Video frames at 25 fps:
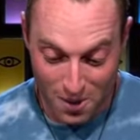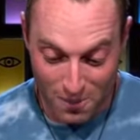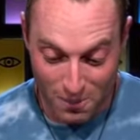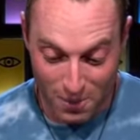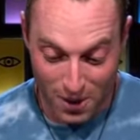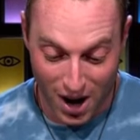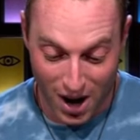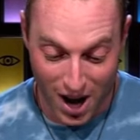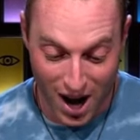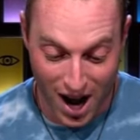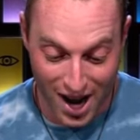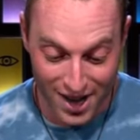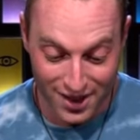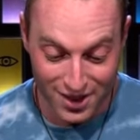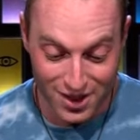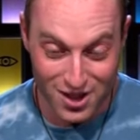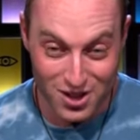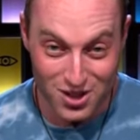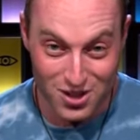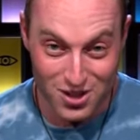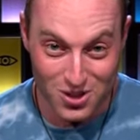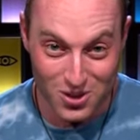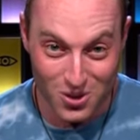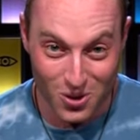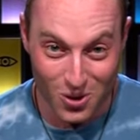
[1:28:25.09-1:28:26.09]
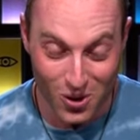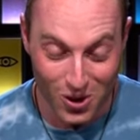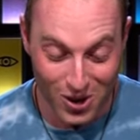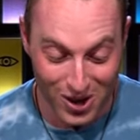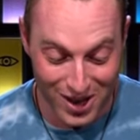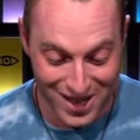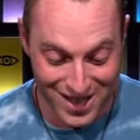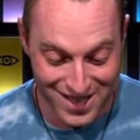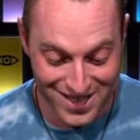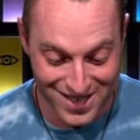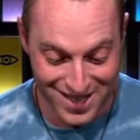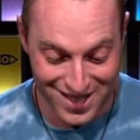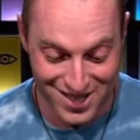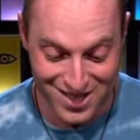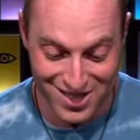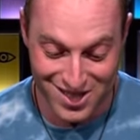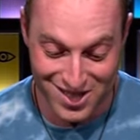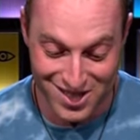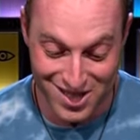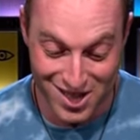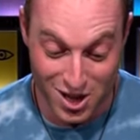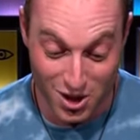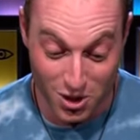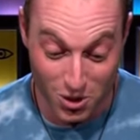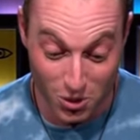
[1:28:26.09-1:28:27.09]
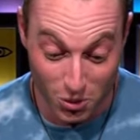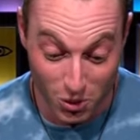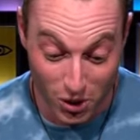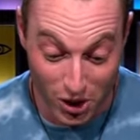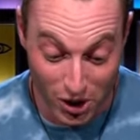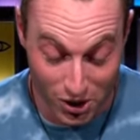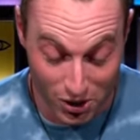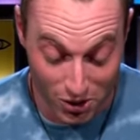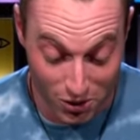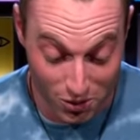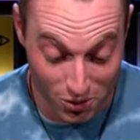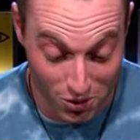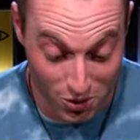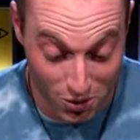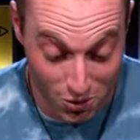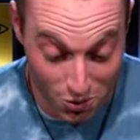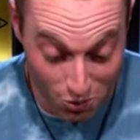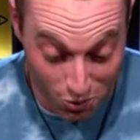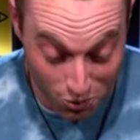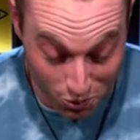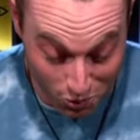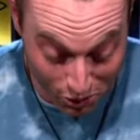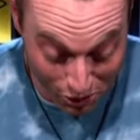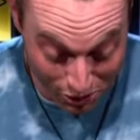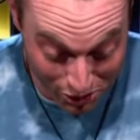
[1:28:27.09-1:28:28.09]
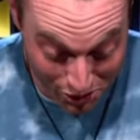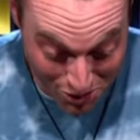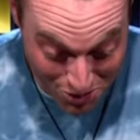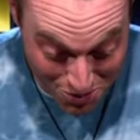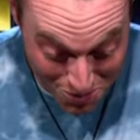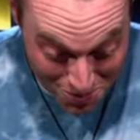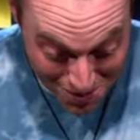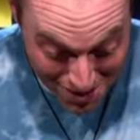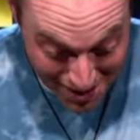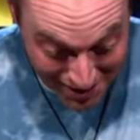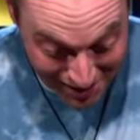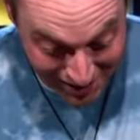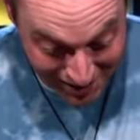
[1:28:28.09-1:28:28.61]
Behind this door is a secret room?